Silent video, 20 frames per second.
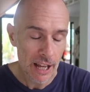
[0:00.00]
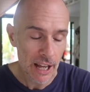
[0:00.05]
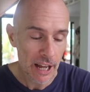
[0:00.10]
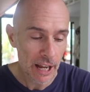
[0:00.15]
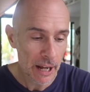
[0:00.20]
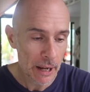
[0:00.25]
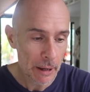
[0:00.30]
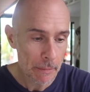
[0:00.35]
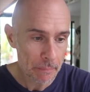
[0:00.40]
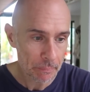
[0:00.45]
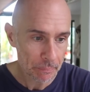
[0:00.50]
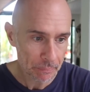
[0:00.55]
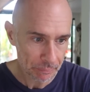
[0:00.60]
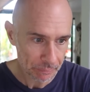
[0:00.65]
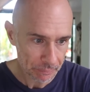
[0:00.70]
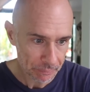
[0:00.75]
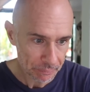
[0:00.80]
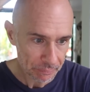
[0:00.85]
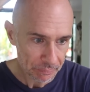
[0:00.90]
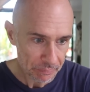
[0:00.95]

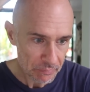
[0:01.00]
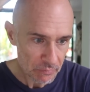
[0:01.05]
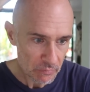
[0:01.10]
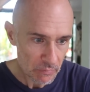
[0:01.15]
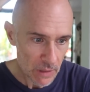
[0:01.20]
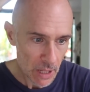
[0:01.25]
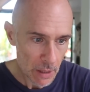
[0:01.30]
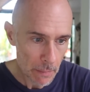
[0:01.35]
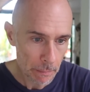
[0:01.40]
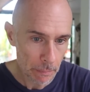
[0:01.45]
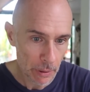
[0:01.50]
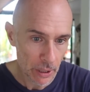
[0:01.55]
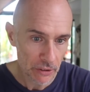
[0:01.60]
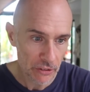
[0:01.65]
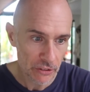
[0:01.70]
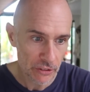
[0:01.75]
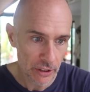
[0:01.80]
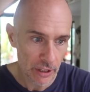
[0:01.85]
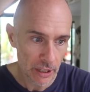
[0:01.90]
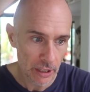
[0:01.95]

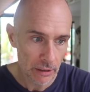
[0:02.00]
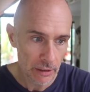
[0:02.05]
but